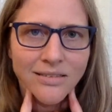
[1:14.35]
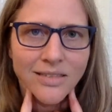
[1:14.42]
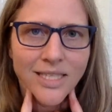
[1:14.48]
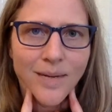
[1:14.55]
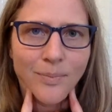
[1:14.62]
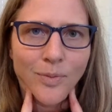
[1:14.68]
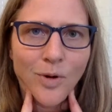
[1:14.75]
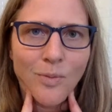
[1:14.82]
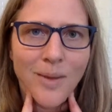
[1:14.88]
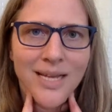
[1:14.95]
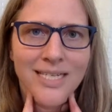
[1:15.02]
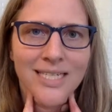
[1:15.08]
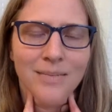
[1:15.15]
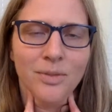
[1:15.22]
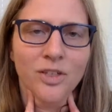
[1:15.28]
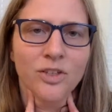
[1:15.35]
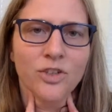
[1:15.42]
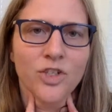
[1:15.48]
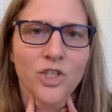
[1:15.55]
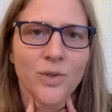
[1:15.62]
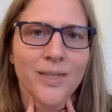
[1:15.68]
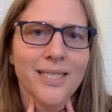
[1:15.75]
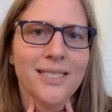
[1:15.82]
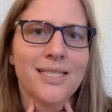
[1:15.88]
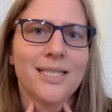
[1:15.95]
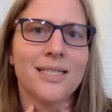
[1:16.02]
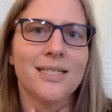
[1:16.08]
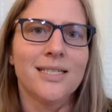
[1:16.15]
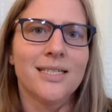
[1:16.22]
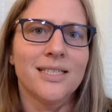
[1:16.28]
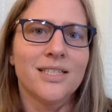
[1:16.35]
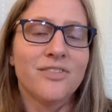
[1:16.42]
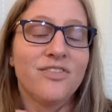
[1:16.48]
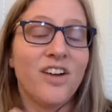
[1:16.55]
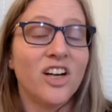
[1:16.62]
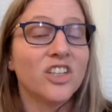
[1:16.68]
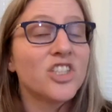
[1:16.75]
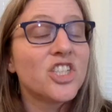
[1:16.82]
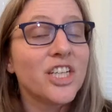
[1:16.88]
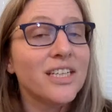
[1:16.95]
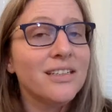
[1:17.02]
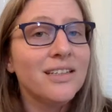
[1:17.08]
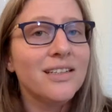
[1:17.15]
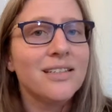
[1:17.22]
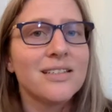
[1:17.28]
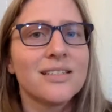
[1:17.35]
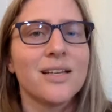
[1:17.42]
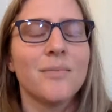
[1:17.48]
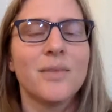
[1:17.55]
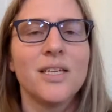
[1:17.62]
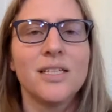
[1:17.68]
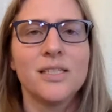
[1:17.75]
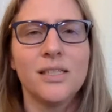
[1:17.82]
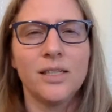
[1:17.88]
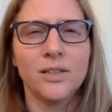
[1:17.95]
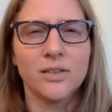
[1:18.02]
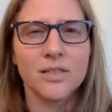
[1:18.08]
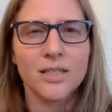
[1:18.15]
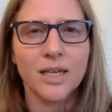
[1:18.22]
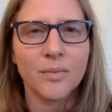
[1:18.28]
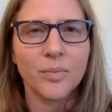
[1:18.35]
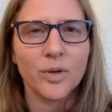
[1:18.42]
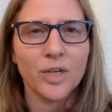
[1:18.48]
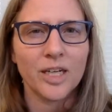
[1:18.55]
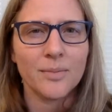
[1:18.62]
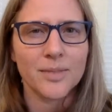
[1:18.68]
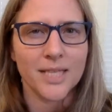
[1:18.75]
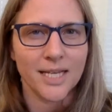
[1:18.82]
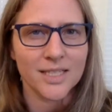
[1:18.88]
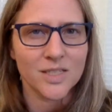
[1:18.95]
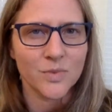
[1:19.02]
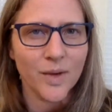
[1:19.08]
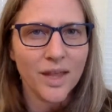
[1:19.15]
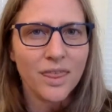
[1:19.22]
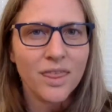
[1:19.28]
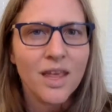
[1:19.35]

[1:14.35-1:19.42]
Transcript: temporomandibular joint dysfunction, is something singers get pretty obsessed with.